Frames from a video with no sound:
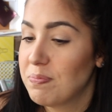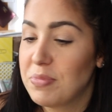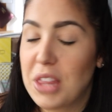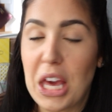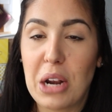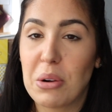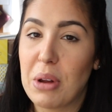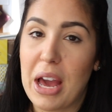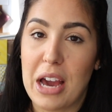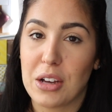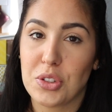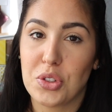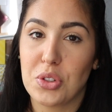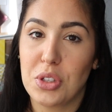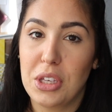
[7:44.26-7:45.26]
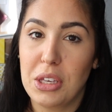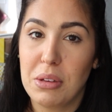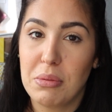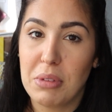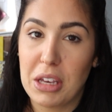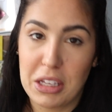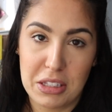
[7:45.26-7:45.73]
they don't actually
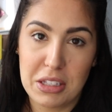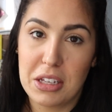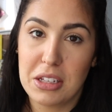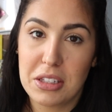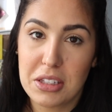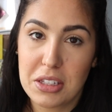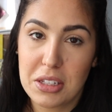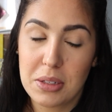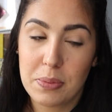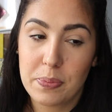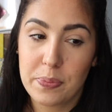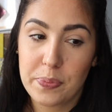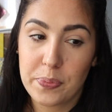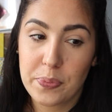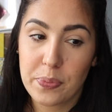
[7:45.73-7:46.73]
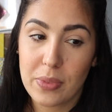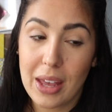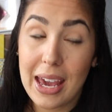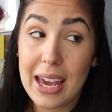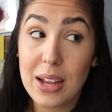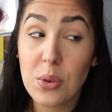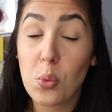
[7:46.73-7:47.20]
exist.
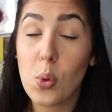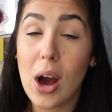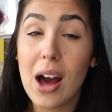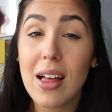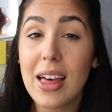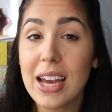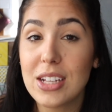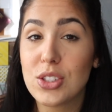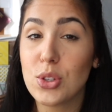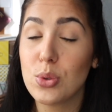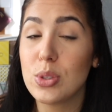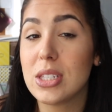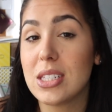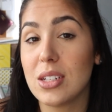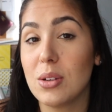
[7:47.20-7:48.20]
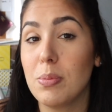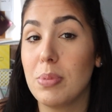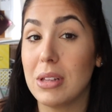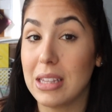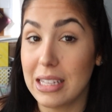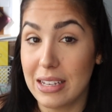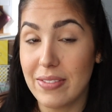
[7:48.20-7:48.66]
And while I do still
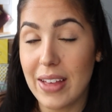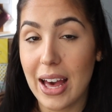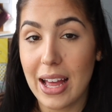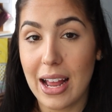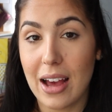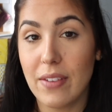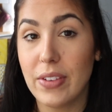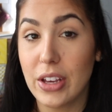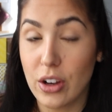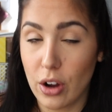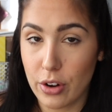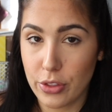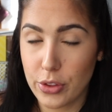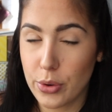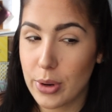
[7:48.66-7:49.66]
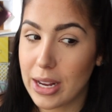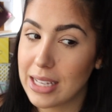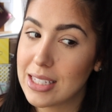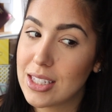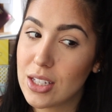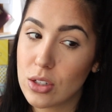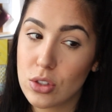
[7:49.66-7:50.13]
believe that, having gone through it, I
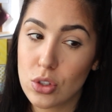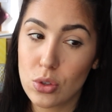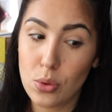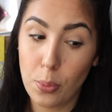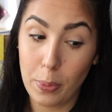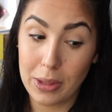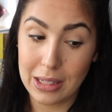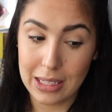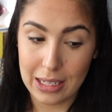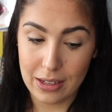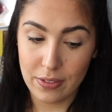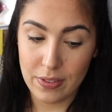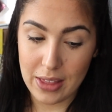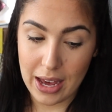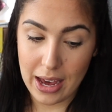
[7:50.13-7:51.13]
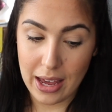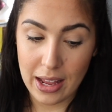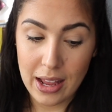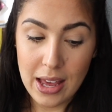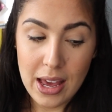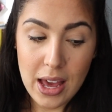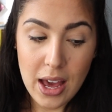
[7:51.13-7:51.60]
still do believe
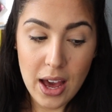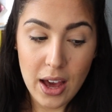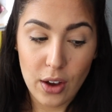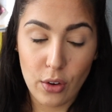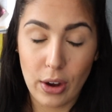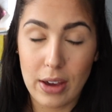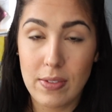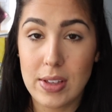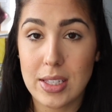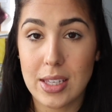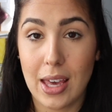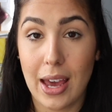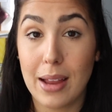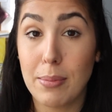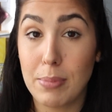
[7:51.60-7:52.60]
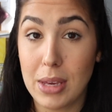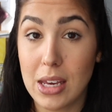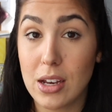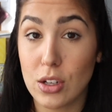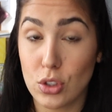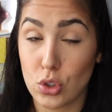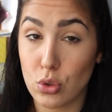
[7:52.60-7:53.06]
that cravings can be
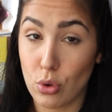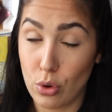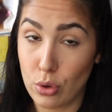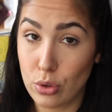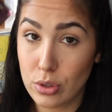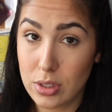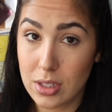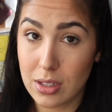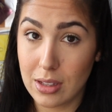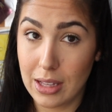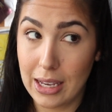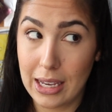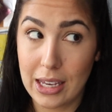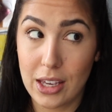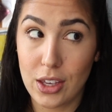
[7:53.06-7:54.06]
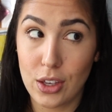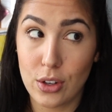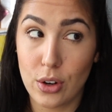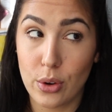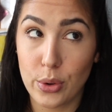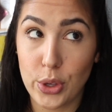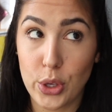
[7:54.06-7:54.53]
controlled. Like, you
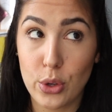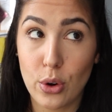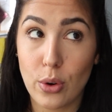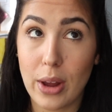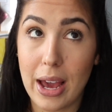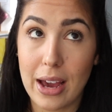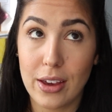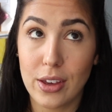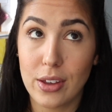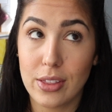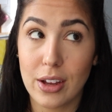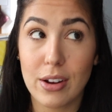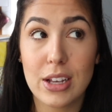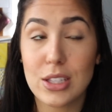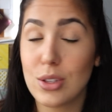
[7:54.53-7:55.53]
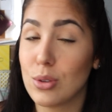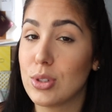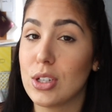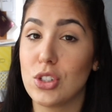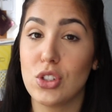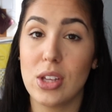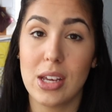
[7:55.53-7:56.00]
know, there is no
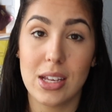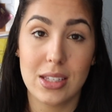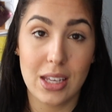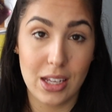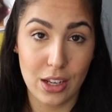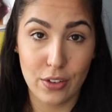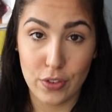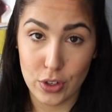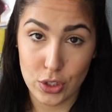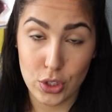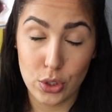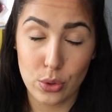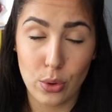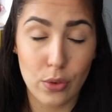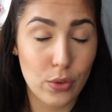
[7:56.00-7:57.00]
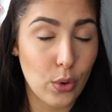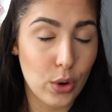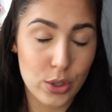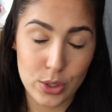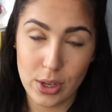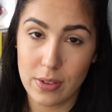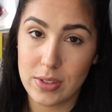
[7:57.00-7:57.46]
such thing as eating for two. Of
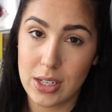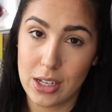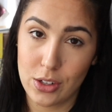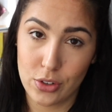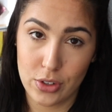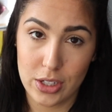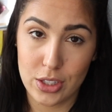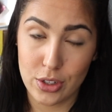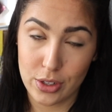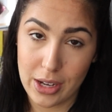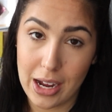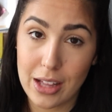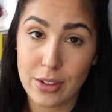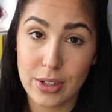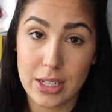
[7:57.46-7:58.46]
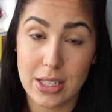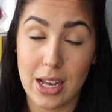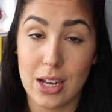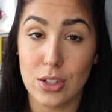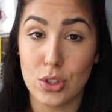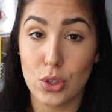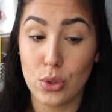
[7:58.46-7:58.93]
course, you have to increase your calories
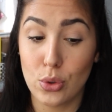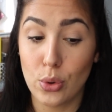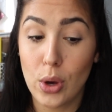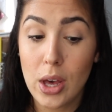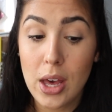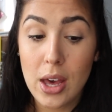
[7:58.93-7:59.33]
as you,